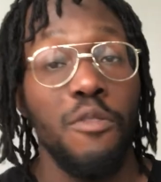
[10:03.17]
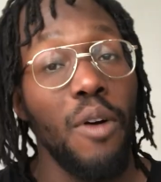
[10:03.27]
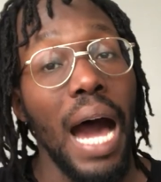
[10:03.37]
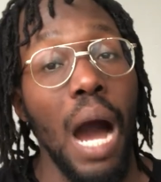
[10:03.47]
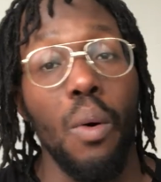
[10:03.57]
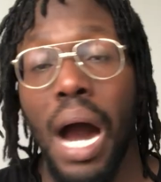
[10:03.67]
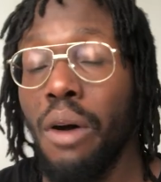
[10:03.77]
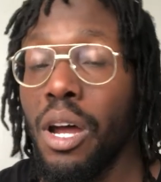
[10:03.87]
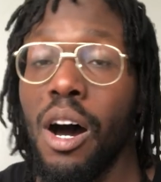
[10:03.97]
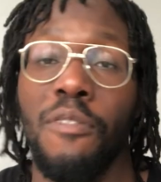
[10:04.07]
for an hour, hour
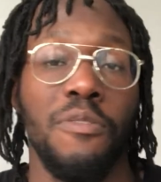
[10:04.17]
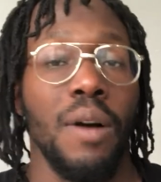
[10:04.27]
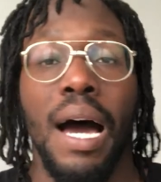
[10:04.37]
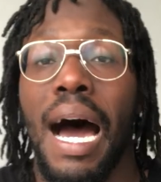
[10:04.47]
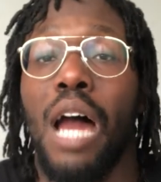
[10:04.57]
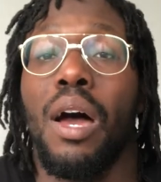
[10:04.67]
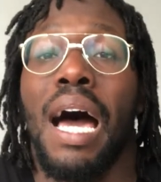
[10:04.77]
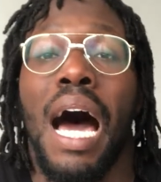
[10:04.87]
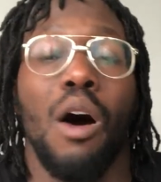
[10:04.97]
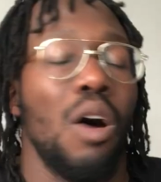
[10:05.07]
and a half,
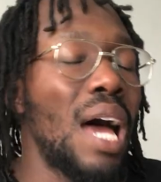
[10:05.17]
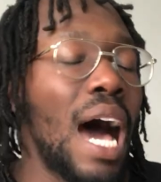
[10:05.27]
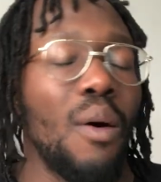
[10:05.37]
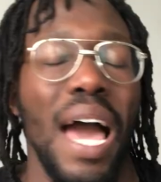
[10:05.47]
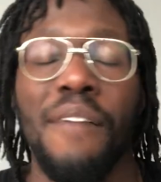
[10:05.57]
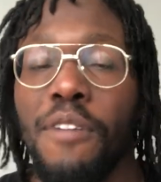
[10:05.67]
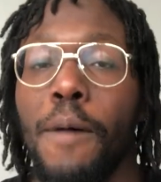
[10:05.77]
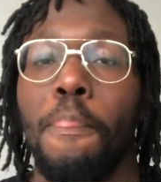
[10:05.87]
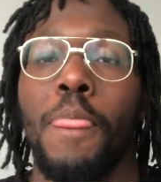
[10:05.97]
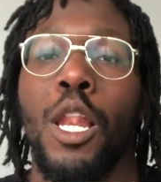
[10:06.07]

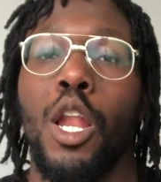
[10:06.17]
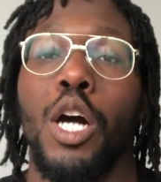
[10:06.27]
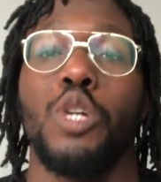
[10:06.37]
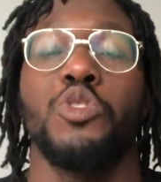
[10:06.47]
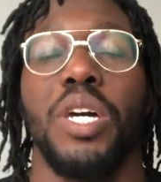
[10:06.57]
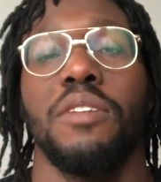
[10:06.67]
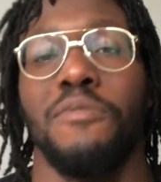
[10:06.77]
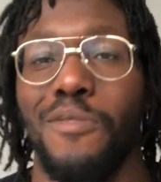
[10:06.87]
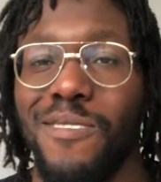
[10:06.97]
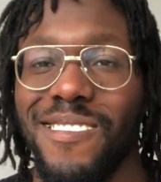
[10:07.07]
however long you're training
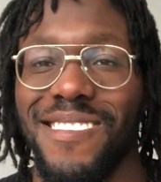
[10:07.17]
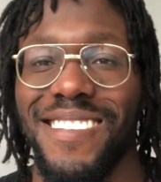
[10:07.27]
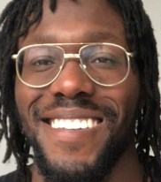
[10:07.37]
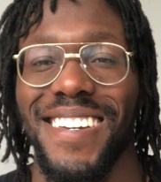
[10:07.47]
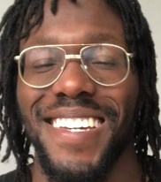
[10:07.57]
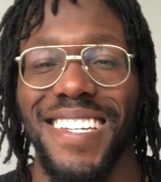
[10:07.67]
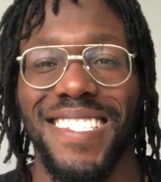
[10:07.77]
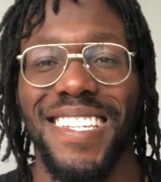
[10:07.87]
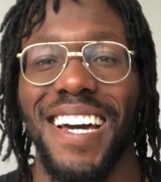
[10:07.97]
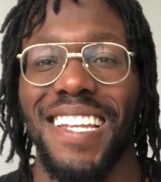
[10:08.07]
for. You
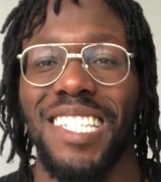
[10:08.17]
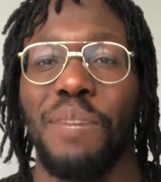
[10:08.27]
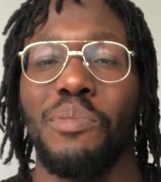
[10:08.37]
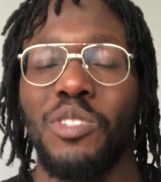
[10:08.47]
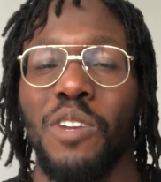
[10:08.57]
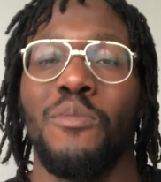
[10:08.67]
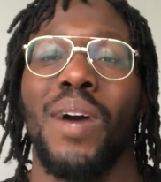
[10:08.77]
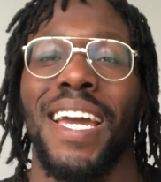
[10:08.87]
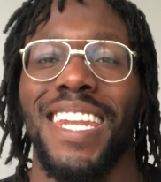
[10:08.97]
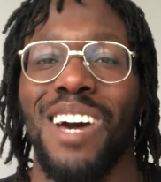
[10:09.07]
see that? That's the beauty of
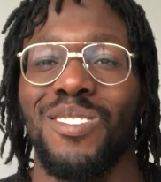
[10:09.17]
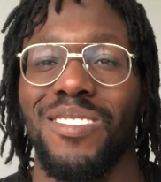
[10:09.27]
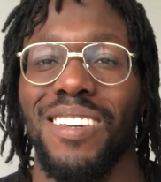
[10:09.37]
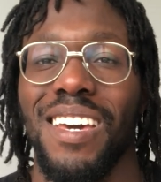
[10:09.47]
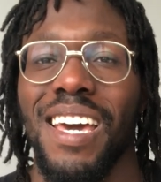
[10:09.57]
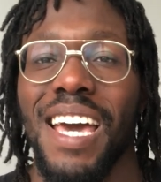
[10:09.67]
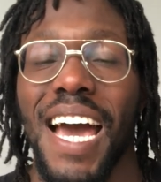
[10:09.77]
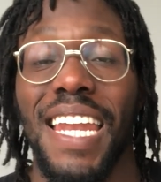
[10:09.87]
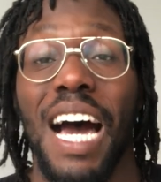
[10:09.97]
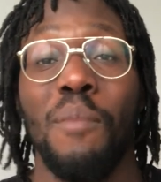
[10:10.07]
working out.
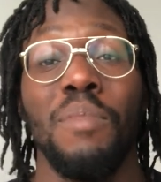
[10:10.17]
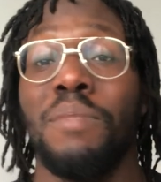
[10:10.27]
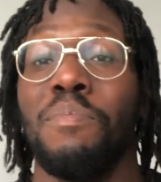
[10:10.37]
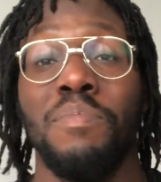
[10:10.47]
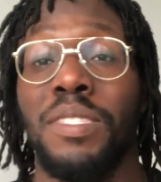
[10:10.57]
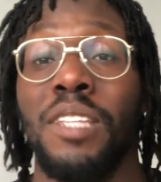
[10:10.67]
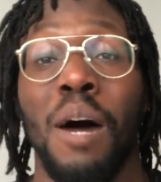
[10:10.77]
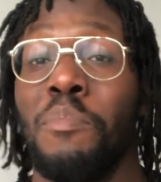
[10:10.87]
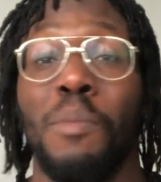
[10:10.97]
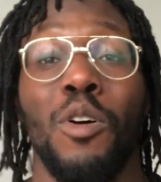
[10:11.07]
And now
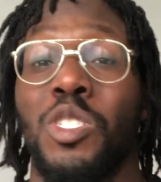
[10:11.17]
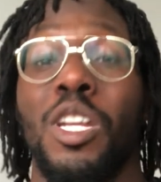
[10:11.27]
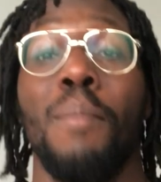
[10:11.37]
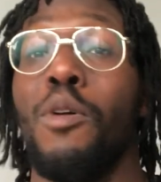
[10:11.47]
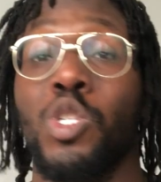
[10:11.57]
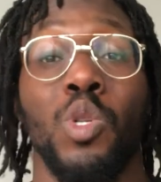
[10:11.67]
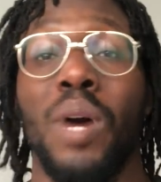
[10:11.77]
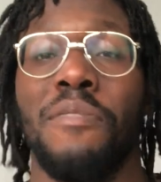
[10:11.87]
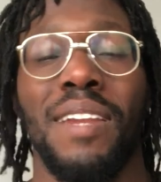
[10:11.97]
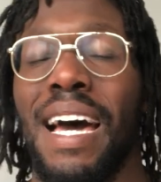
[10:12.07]
because of the
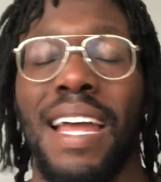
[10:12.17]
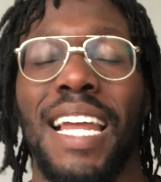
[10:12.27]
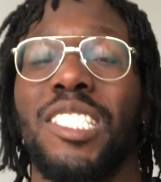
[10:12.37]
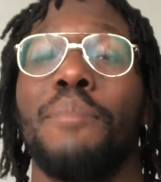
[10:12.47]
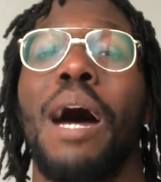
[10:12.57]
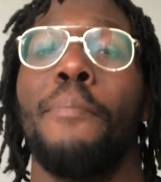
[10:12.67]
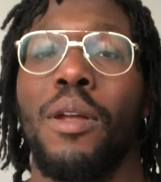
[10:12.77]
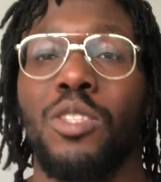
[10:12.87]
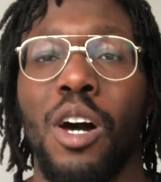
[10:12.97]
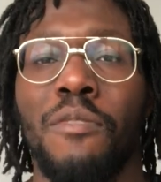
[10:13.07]
muscle, even now, that's a
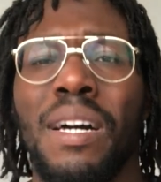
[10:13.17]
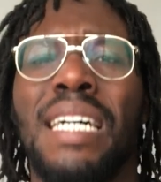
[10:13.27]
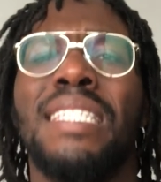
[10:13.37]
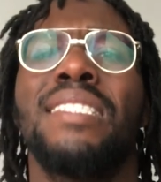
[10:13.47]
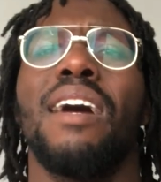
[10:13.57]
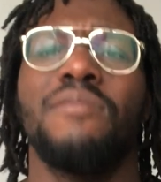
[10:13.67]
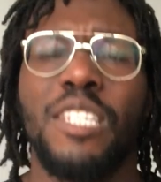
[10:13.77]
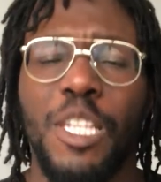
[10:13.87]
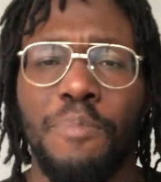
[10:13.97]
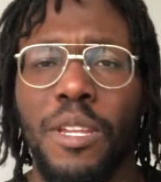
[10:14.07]
byproduct of
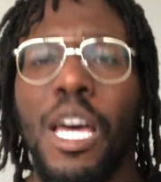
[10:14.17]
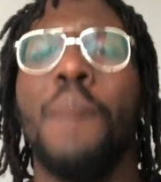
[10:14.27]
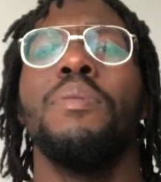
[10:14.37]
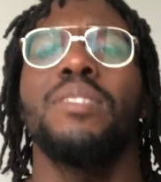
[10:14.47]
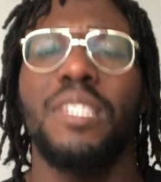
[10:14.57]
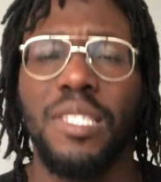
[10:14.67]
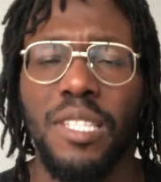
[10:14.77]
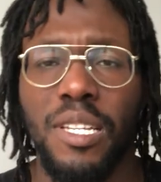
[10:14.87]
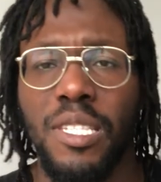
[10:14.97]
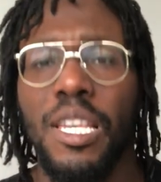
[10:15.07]
self-discipline,
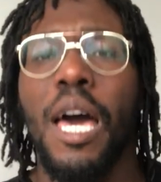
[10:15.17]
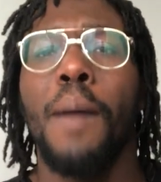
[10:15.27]
persistence,